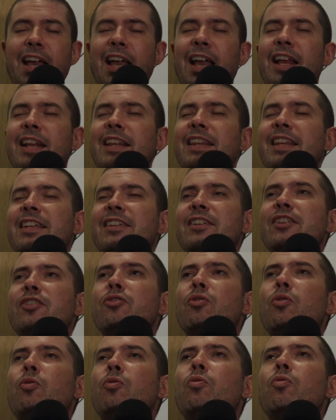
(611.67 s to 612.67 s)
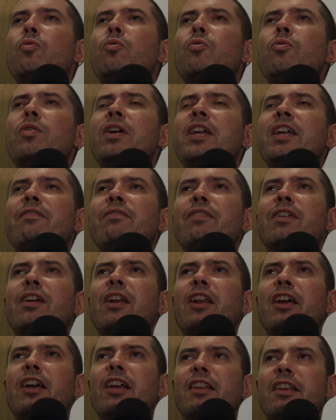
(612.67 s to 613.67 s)
And this is all Ethan
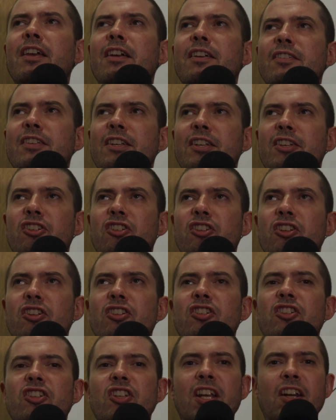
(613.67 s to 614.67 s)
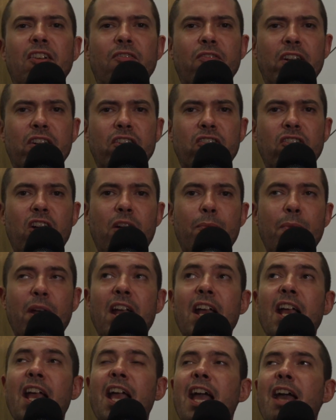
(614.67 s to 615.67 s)
Klein does, is just generate drama
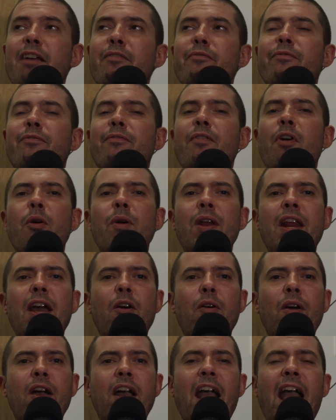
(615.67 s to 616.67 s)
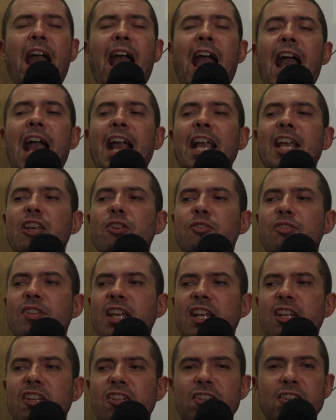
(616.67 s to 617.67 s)
and throwing out
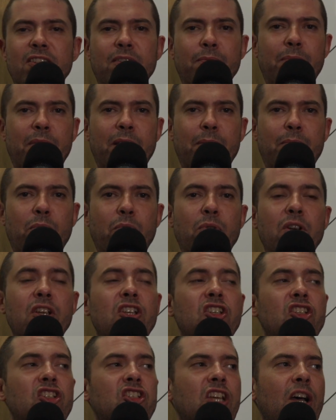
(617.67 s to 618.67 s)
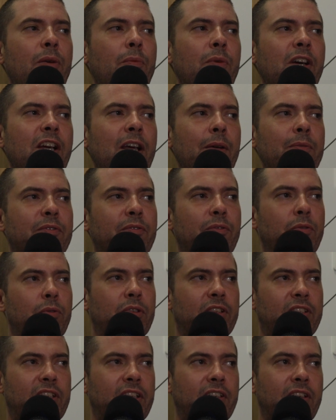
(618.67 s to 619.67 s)
accusations at people. Someone comes
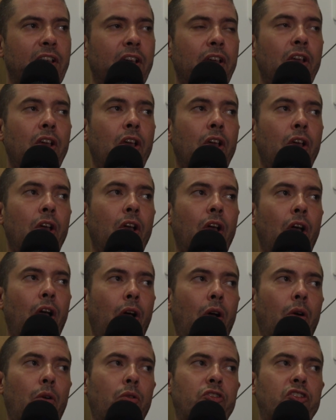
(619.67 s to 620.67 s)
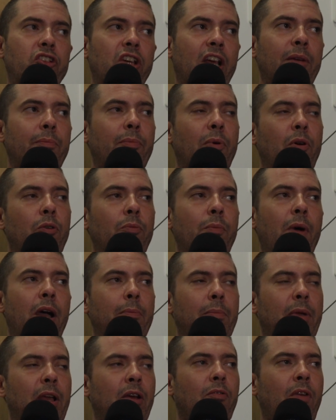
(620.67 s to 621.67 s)
forward and says, oh, Jake Paul
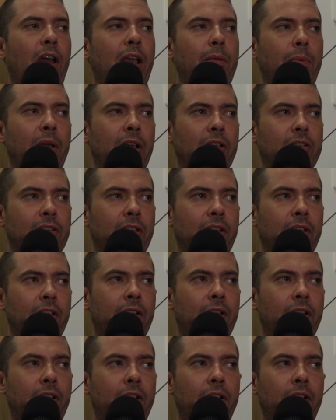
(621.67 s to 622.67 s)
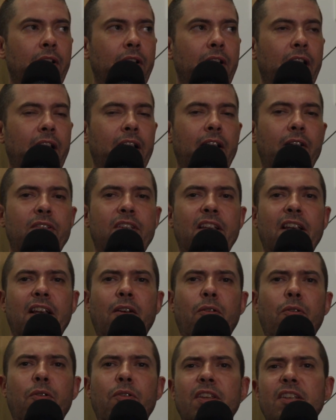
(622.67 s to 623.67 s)
might be a rapist. Like, I'll say,
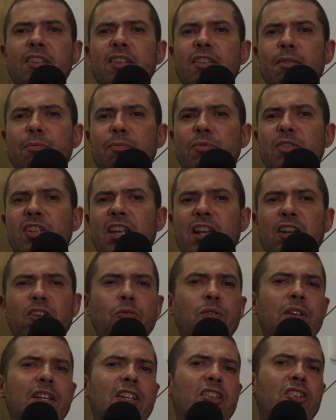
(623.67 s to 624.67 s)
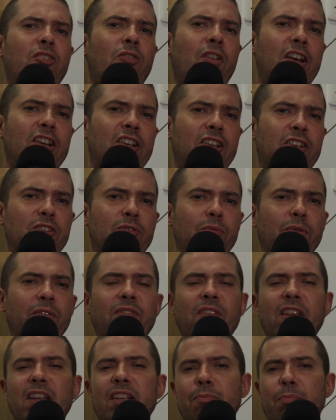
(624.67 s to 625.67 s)
oh, there's some sexual indiscretions
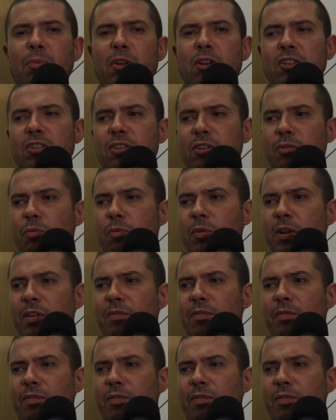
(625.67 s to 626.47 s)
with this person,